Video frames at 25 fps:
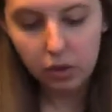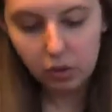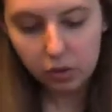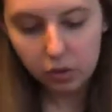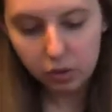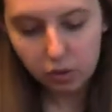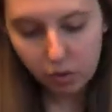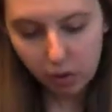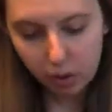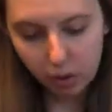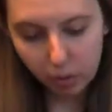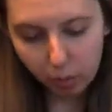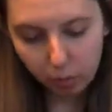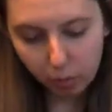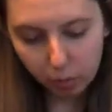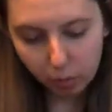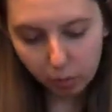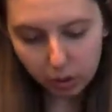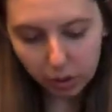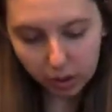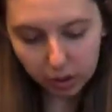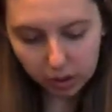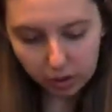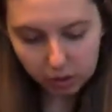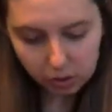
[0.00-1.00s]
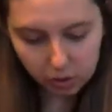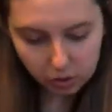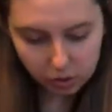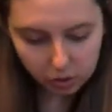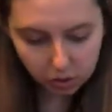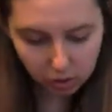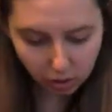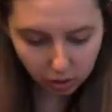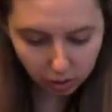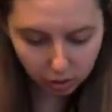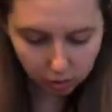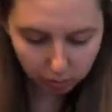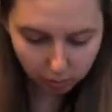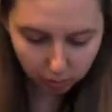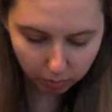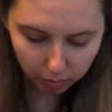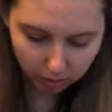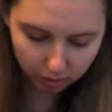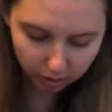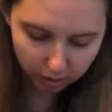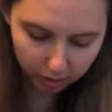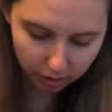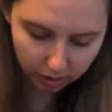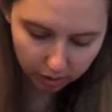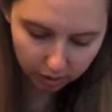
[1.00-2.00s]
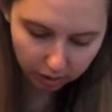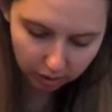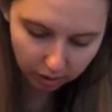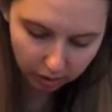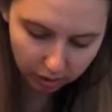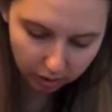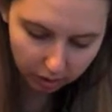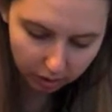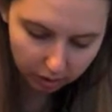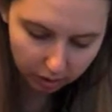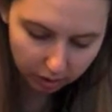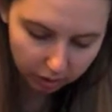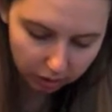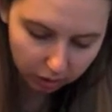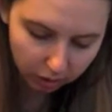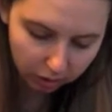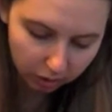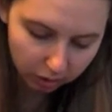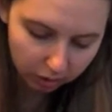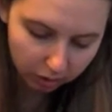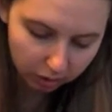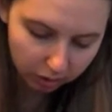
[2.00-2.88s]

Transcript: So we're going to start with...